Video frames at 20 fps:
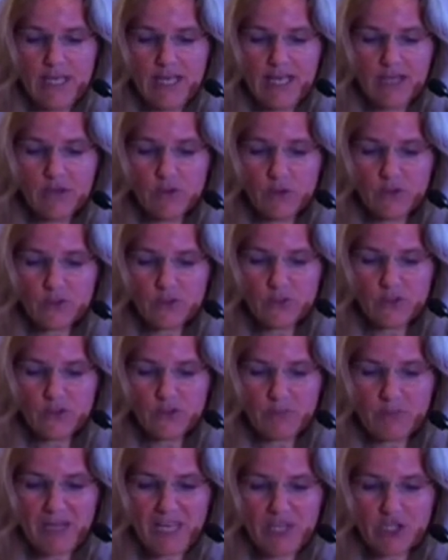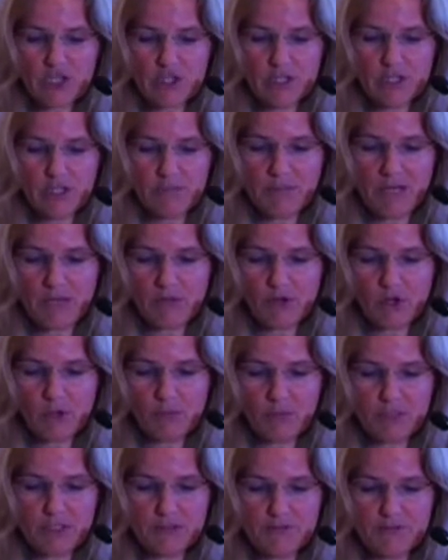and also with patient and
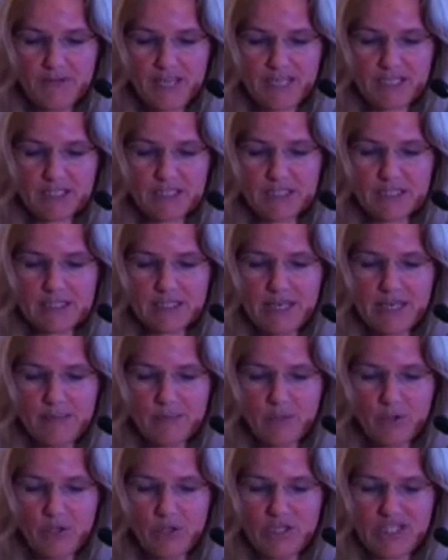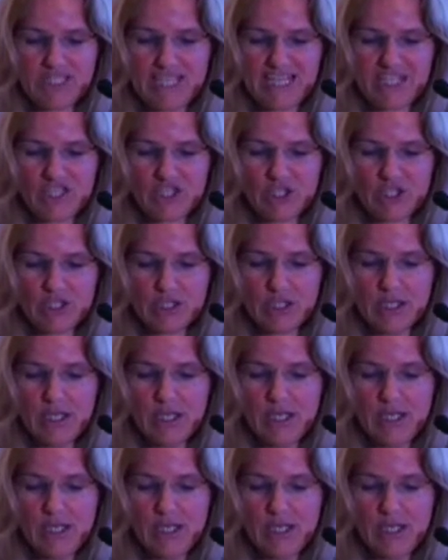perioperative factors, hypertension,